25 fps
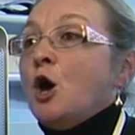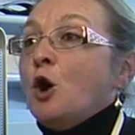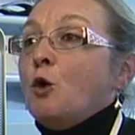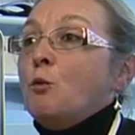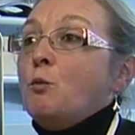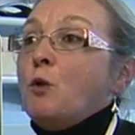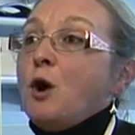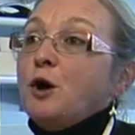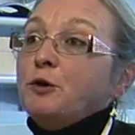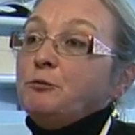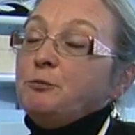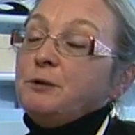
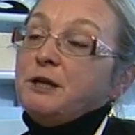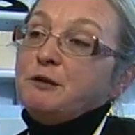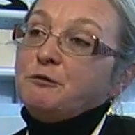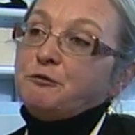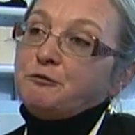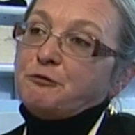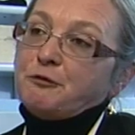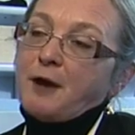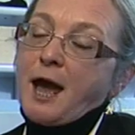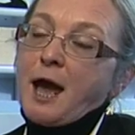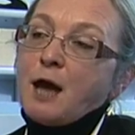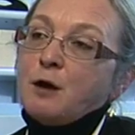What we
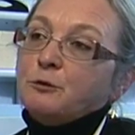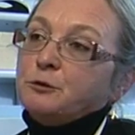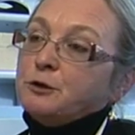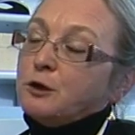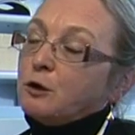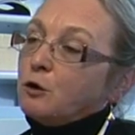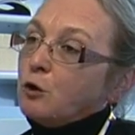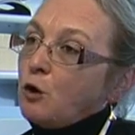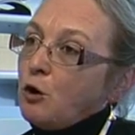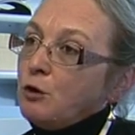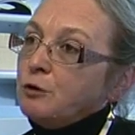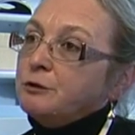found
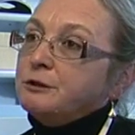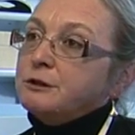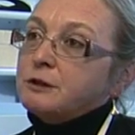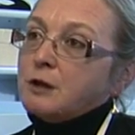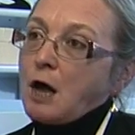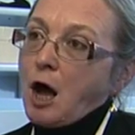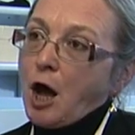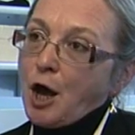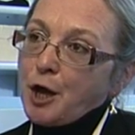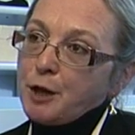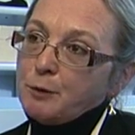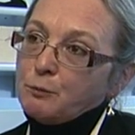a long
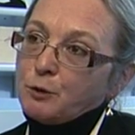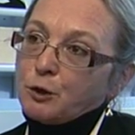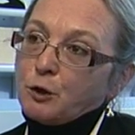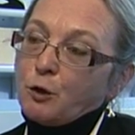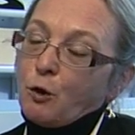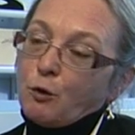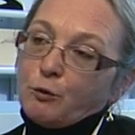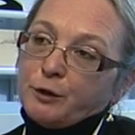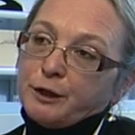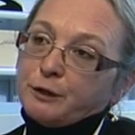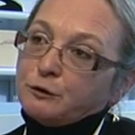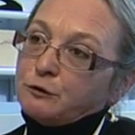time
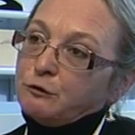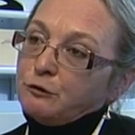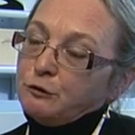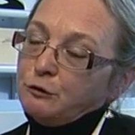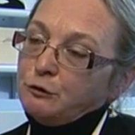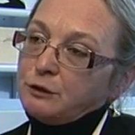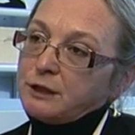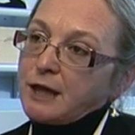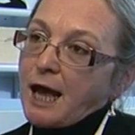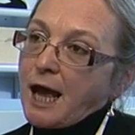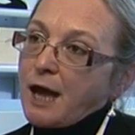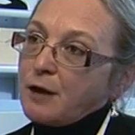ago in
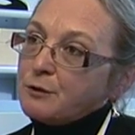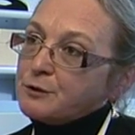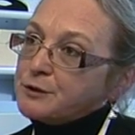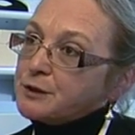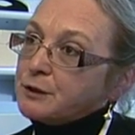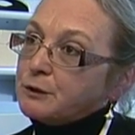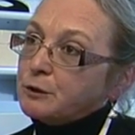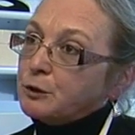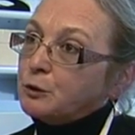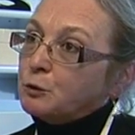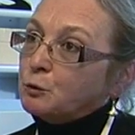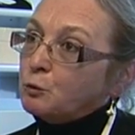
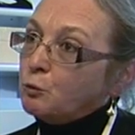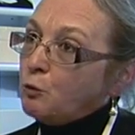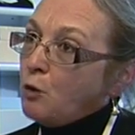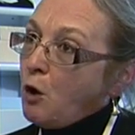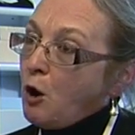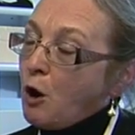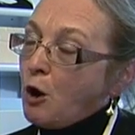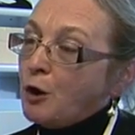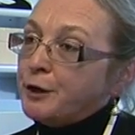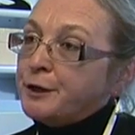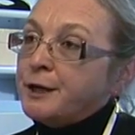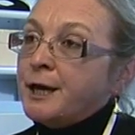
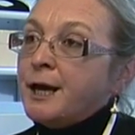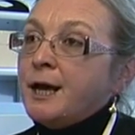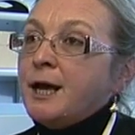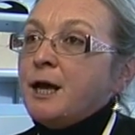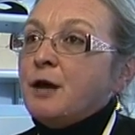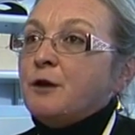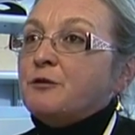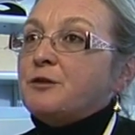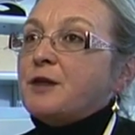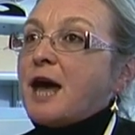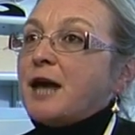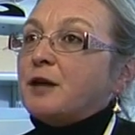2001,
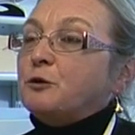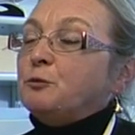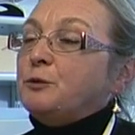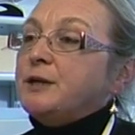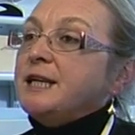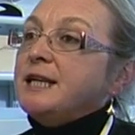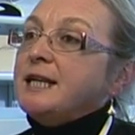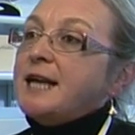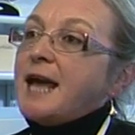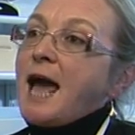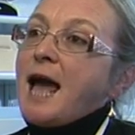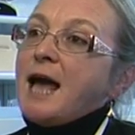that
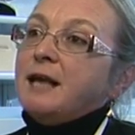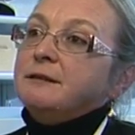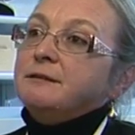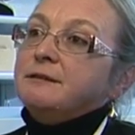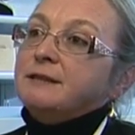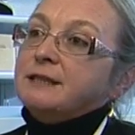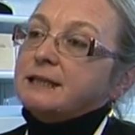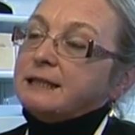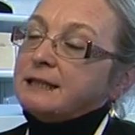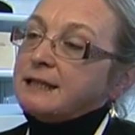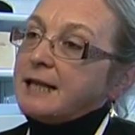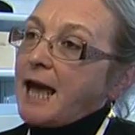we can
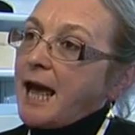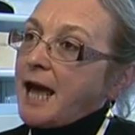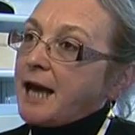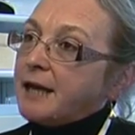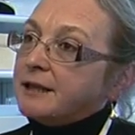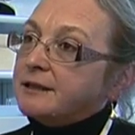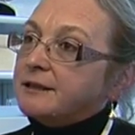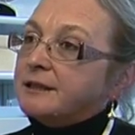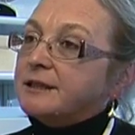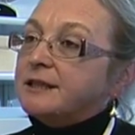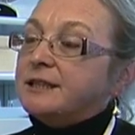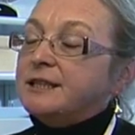
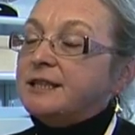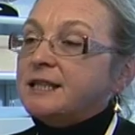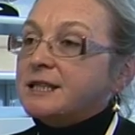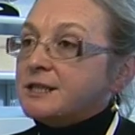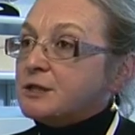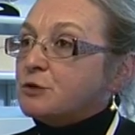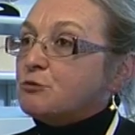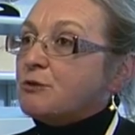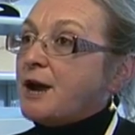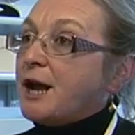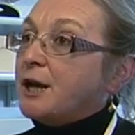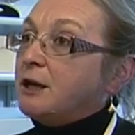detect a
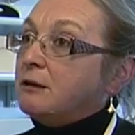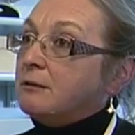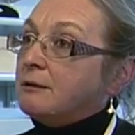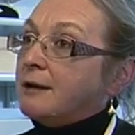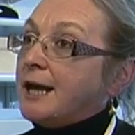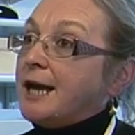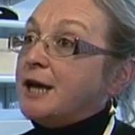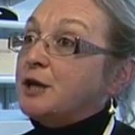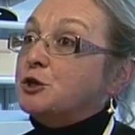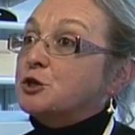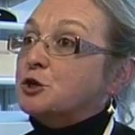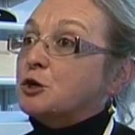
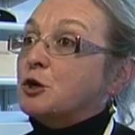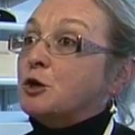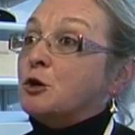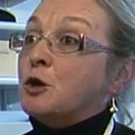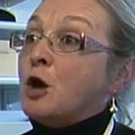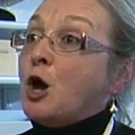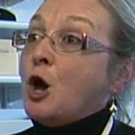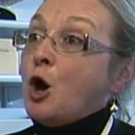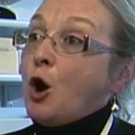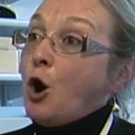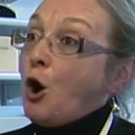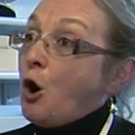dysregulation
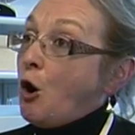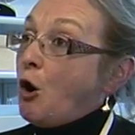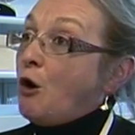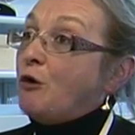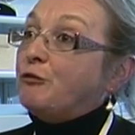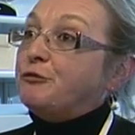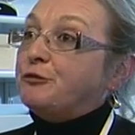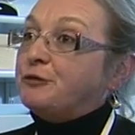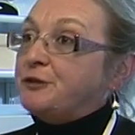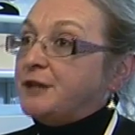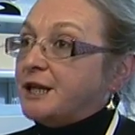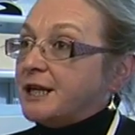
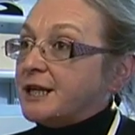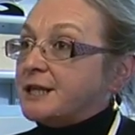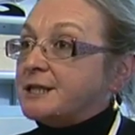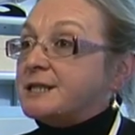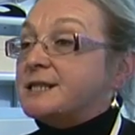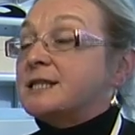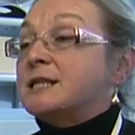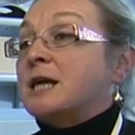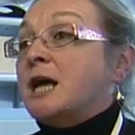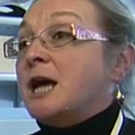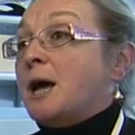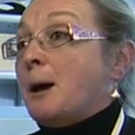of
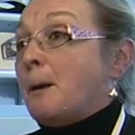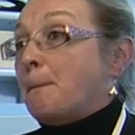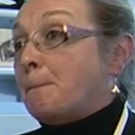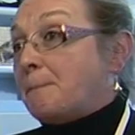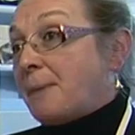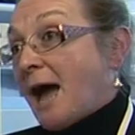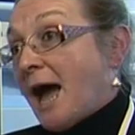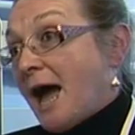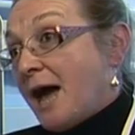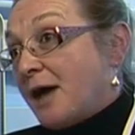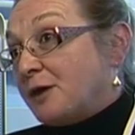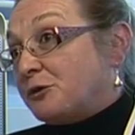this
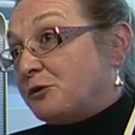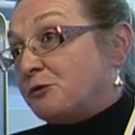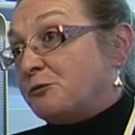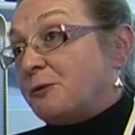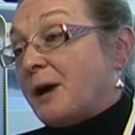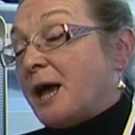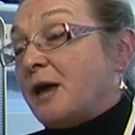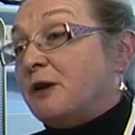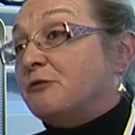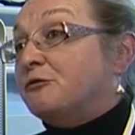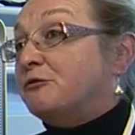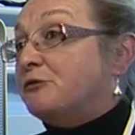
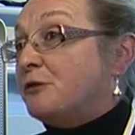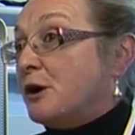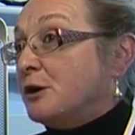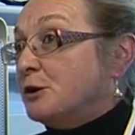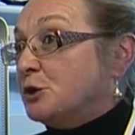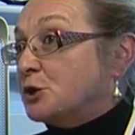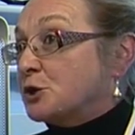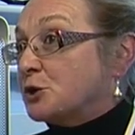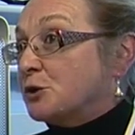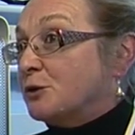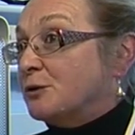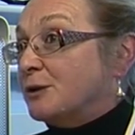pathway
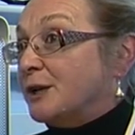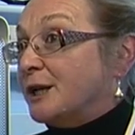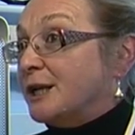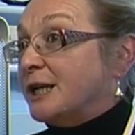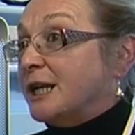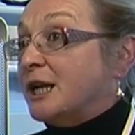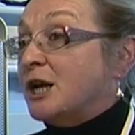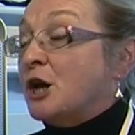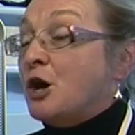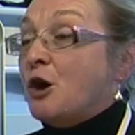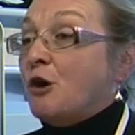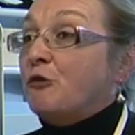
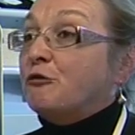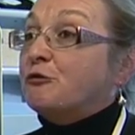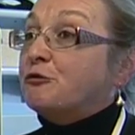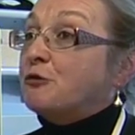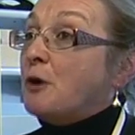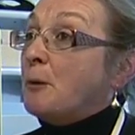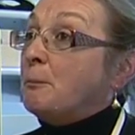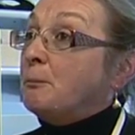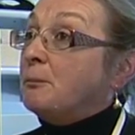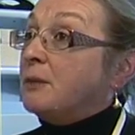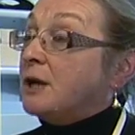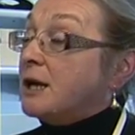functionally
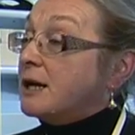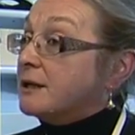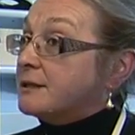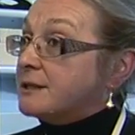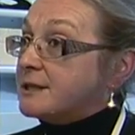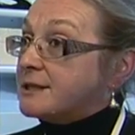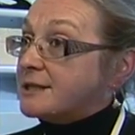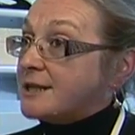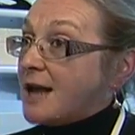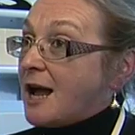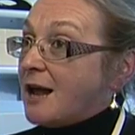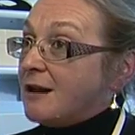from blood
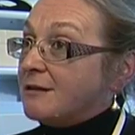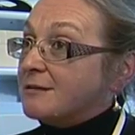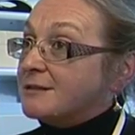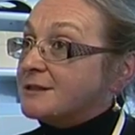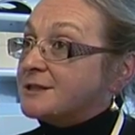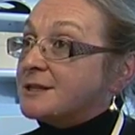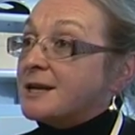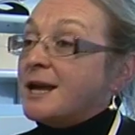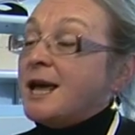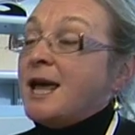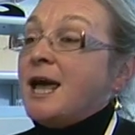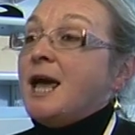
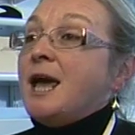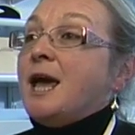cells.